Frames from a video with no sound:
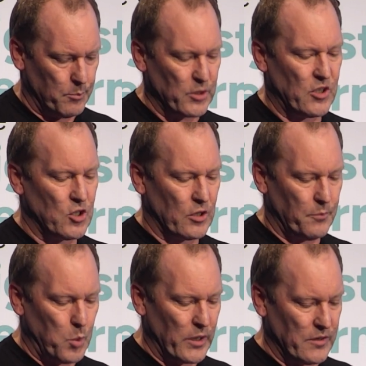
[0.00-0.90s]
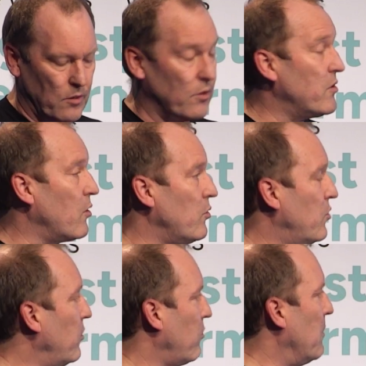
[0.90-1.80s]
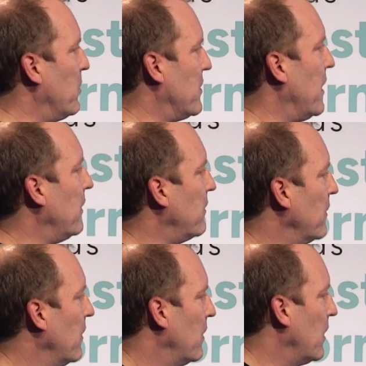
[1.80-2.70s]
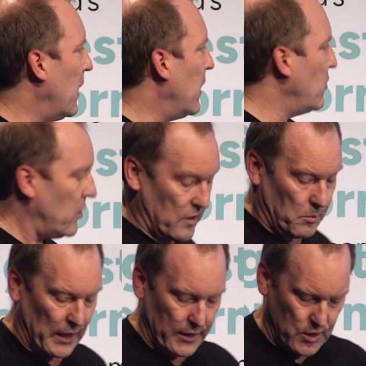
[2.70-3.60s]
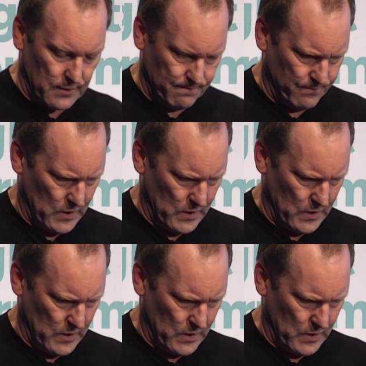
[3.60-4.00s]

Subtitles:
precision of 0.0023% to simulation.